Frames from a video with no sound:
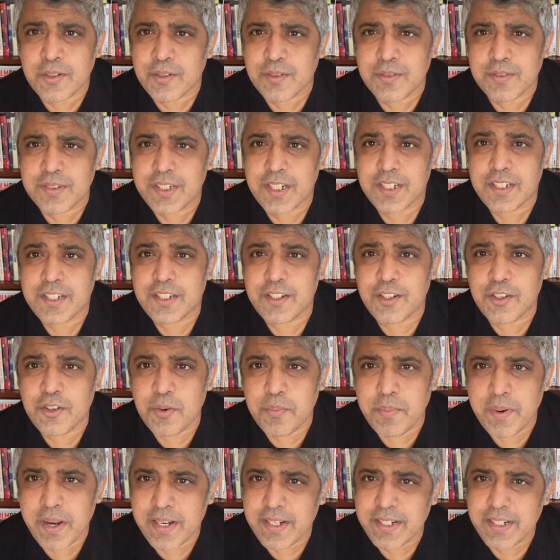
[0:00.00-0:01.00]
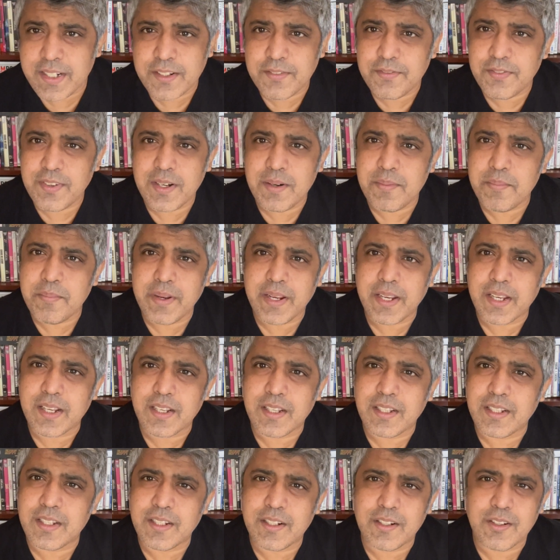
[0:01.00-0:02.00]
just a romantic
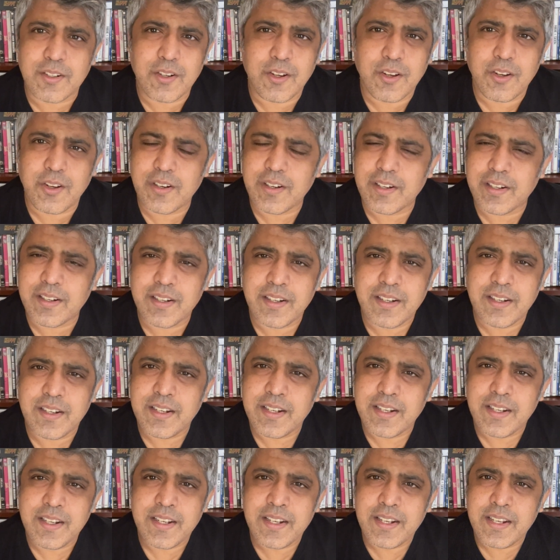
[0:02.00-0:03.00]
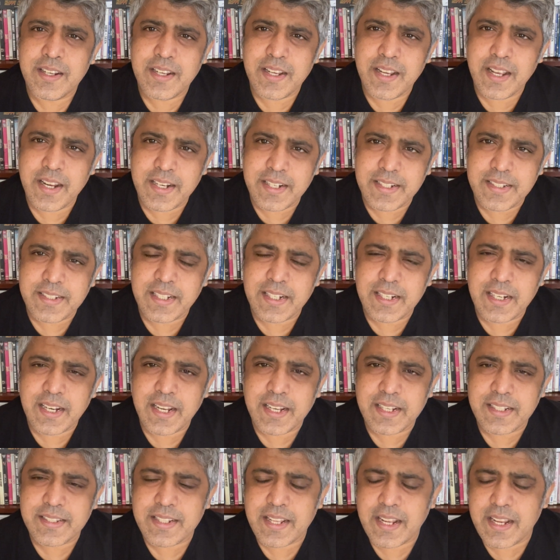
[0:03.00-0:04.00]
filmmaker or anything
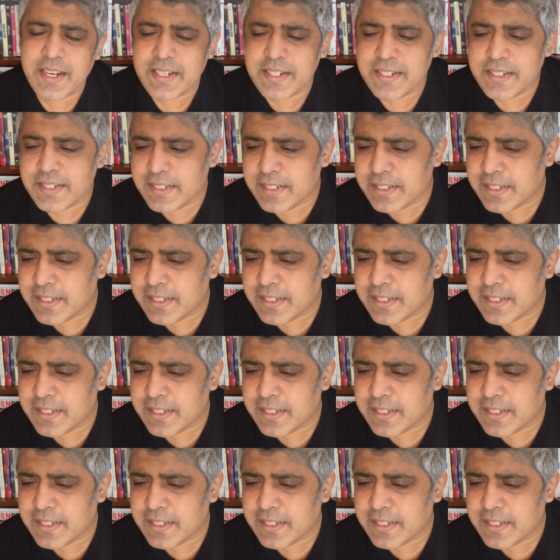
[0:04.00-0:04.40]
like that.